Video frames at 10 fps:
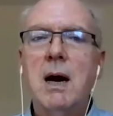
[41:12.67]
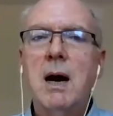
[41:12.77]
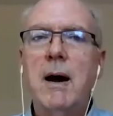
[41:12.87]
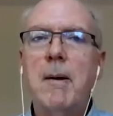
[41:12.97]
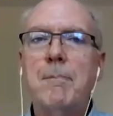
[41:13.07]

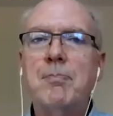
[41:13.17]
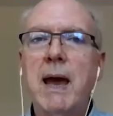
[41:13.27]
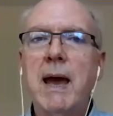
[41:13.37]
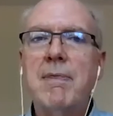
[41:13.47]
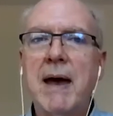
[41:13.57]

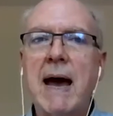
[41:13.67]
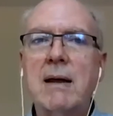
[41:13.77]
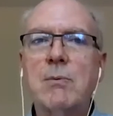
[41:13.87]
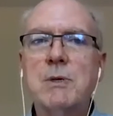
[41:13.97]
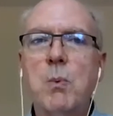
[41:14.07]
And
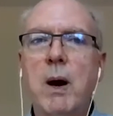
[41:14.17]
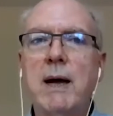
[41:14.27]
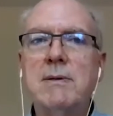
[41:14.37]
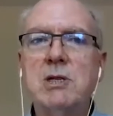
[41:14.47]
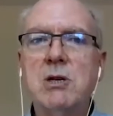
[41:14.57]
that was
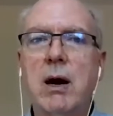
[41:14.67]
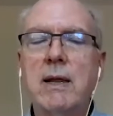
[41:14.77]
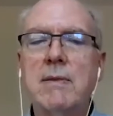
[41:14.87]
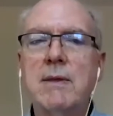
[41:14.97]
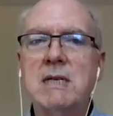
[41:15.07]
what
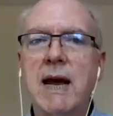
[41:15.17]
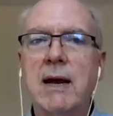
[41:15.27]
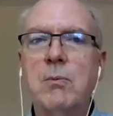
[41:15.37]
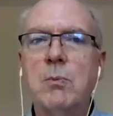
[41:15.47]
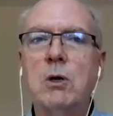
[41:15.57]
started the
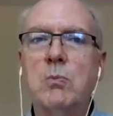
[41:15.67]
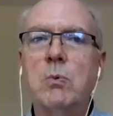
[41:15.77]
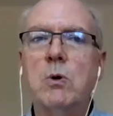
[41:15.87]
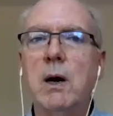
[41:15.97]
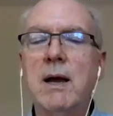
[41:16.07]
Second World
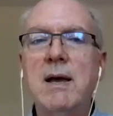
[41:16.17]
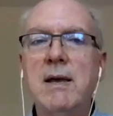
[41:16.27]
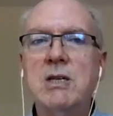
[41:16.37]
War.